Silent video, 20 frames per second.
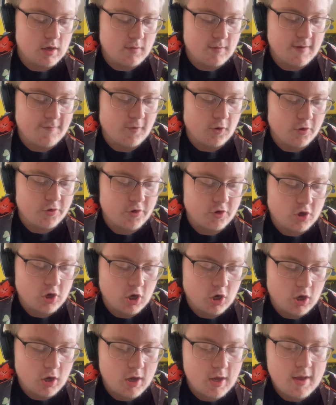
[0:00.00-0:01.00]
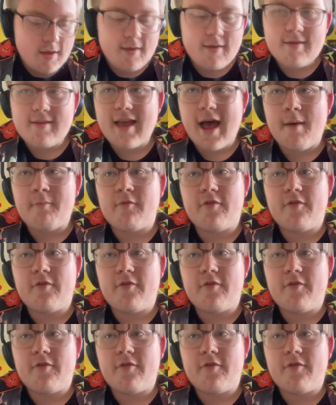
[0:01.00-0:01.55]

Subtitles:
We've also got Sam